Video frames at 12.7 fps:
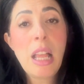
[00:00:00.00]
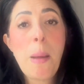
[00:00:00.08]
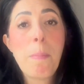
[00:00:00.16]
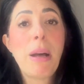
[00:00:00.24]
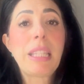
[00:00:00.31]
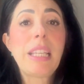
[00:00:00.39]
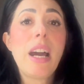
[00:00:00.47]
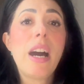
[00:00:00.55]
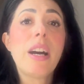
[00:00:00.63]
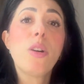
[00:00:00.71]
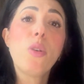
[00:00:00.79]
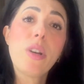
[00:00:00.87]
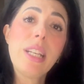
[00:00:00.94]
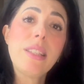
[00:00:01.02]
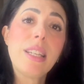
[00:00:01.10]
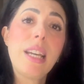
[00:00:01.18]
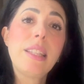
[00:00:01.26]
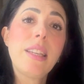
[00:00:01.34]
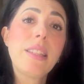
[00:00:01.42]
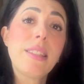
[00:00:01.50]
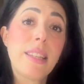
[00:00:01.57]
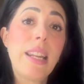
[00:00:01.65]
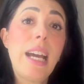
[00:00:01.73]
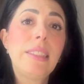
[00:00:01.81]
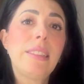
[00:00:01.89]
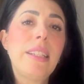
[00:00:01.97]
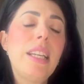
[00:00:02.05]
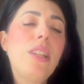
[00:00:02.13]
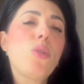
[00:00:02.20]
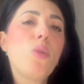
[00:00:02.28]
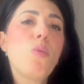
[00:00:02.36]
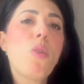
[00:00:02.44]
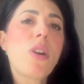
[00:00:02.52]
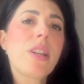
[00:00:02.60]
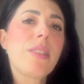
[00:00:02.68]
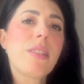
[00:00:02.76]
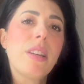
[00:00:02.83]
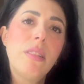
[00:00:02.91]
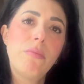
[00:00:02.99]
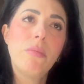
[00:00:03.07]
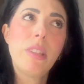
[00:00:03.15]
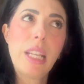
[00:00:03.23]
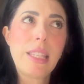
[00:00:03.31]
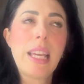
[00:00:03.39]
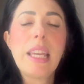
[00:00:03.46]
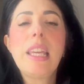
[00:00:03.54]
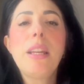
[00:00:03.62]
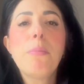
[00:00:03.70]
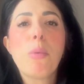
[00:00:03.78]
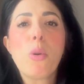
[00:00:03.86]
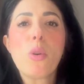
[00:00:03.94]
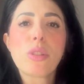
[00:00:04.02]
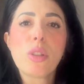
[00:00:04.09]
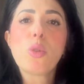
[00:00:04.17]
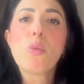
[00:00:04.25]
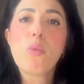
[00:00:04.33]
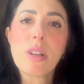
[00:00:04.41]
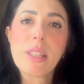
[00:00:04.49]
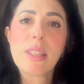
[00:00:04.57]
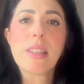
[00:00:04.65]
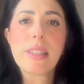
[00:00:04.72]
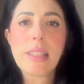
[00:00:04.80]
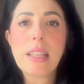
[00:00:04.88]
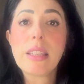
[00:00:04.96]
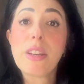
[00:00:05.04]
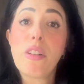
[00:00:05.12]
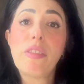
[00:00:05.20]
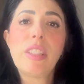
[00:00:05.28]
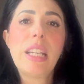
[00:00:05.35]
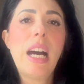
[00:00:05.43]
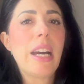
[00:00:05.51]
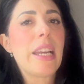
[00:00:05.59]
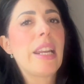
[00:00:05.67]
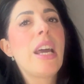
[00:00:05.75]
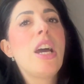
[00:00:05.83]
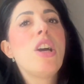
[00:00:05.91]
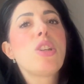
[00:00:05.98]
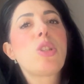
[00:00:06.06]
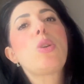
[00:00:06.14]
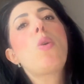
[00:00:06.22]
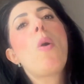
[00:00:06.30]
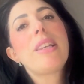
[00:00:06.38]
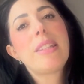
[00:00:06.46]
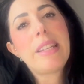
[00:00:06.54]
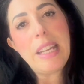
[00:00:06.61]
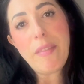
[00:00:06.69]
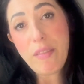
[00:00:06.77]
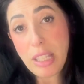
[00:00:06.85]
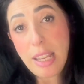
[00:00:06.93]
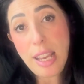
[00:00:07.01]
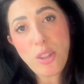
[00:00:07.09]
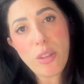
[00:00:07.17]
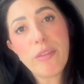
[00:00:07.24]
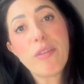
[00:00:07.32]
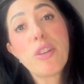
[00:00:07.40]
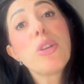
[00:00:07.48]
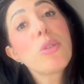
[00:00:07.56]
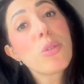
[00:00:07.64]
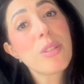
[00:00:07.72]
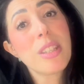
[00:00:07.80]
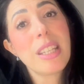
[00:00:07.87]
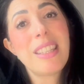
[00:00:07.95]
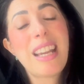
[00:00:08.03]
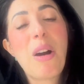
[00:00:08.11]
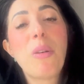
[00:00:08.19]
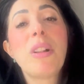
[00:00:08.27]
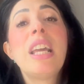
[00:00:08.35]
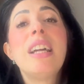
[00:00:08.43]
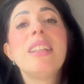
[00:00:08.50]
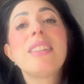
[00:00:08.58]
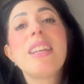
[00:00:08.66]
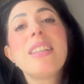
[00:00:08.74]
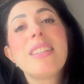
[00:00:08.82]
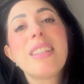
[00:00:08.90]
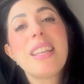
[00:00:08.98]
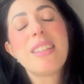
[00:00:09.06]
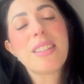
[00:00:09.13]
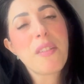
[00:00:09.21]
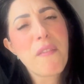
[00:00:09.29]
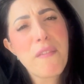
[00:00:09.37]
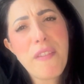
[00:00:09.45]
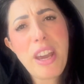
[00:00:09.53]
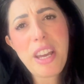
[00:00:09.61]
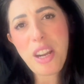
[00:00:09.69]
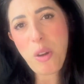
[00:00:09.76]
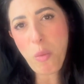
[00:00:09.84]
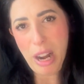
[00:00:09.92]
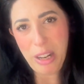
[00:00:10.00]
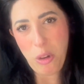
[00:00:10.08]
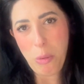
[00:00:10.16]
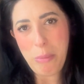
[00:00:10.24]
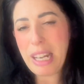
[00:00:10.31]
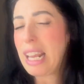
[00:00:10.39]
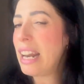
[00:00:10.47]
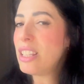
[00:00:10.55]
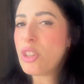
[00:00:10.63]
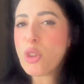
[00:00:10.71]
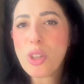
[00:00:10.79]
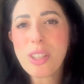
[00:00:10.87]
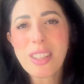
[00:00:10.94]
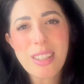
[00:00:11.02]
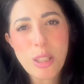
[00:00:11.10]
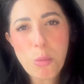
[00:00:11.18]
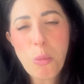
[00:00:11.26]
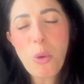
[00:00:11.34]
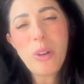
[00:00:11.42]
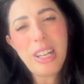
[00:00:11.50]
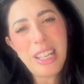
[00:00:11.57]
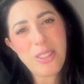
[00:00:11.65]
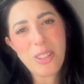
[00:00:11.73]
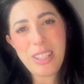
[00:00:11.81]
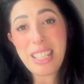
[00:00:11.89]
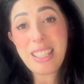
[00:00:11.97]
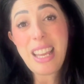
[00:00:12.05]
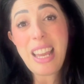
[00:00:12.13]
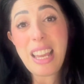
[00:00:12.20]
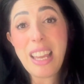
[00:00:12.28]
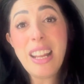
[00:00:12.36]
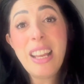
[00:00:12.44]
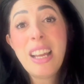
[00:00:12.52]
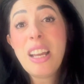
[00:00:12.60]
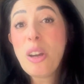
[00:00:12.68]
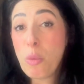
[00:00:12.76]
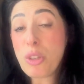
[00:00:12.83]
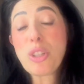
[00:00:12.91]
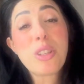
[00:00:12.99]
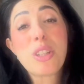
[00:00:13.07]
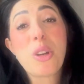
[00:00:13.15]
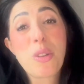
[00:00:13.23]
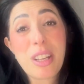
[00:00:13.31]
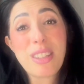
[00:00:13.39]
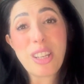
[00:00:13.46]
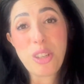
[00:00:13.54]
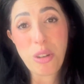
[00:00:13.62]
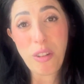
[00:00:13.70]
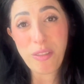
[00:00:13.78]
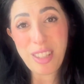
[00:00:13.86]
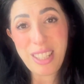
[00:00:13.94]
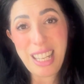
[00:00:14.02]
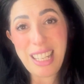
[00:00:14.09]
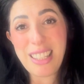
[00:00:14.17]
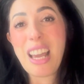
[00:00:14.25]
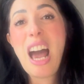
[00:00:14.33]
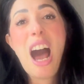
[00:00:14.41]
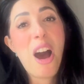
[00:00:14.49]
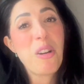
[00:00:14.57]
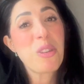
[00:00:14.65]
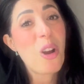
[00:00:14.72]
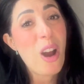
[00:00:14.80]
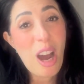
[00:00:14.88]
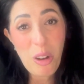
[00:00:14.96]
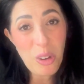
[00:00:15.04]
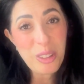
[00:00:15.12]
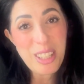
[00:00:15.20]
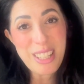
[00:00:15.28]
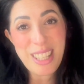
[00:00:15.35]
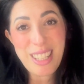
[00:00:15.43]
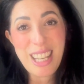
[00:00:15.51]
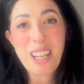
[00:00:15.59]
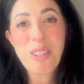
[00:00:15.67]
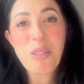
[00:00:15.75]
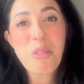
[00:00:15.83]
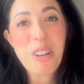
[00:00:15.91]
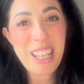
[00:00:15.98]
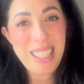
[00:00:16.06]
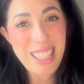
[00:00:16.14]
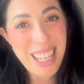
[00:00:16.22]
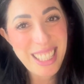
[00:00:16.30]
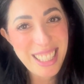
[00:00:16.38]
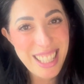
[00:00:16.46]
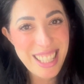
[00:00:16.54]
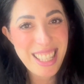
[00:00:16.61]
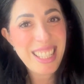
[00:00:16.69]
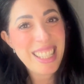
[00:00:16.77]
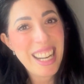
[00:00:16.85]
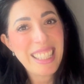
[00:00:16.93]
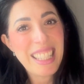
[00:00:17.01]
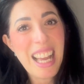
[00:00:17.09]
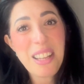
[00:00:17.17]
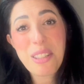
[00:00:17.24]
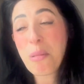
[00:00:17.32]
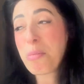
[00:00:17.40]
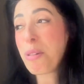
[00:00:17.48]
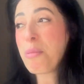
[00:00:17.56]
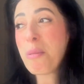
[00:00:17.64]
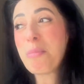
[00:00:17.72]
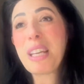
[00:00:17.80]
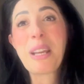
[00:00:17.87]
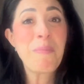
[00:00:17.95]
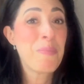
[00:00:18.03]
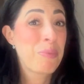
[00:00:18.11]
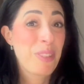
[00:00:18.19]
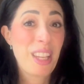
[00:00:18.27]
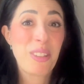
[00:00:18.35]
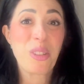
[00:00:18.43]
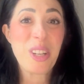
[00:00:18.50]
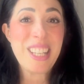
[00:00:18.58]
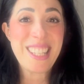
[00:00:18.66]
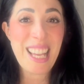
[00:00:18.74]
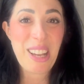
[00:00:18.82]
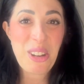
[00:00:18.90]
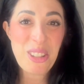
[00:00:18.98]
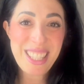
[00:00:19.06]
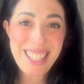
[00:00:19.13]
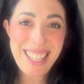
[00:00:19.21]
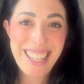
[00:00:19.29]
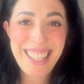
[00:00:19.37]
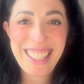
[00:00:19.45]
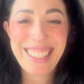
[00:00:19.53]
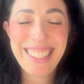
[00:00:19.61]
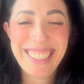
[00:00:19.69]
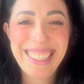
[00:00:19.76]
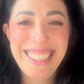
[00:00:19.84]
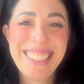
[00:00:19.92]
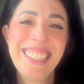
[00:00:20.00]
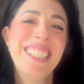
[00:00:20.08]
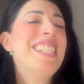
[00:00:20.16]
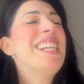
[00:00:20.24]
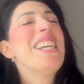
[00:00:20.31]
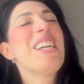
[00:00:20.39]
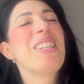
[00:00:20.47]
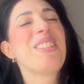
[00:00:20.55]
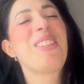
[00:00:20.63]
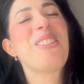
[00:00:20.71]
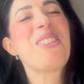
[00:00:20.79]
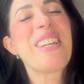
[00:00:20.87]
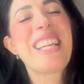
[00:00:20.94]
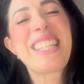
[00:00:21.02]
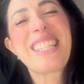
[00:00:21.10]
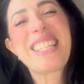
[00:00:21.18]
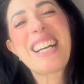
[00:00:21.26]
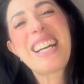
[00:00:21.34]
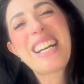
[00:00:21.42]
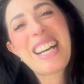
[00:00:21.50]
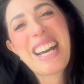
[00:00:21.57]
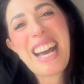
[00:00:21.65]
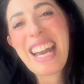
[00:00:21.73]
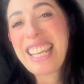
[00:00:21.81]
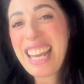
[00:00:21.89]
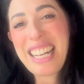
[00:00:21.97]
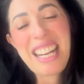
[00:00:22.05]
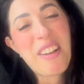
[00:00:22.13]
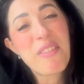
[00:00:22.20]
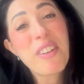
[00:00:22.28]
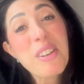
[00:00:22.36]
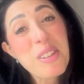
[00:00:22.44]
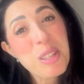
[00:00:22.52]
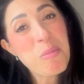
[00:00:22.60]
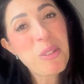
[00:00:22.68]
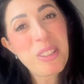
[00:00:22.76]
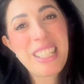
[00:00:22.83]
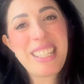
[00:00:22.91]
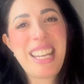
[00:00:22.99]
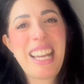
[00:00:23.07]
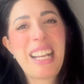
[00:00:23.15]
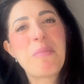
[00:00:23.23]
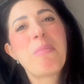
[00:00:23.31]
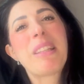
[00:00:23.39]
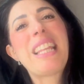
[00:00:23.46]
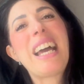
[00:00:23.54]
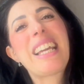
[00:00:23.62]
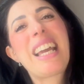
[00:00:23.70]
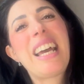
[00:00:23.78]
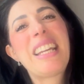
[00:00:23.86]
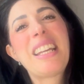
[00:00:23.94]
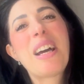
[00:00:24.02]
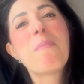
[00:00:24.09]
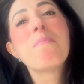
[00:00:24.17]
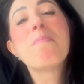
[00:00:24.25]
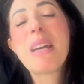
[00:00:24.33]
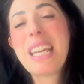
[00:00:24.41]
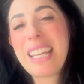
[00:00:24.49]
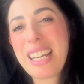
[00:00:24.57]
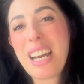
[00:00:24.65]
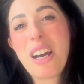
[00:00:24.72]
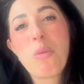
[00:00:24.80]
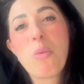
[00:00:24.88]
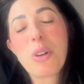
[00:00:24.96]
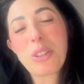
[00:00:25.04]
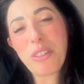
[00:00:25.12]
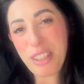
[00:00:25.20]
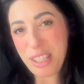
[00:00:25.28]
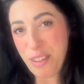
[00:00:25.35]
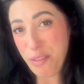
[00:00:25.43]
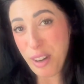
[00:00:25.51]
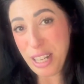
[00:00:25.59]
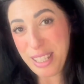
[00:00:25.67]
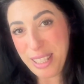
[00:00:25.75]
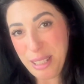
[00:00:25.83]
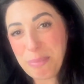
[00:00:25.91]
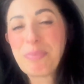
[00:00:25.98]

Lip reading: but they are orientated slightly towards, let's say, inboard, towards the center of the aisle, so as an invitation for you to sit down. This is very welcoming, and it's just a small little detail, which is the orientation of the seat. How long does it take to orientate the seat like that? So probably 3 seconds. So it's, again, a very small detail, but that can make a world of a difference.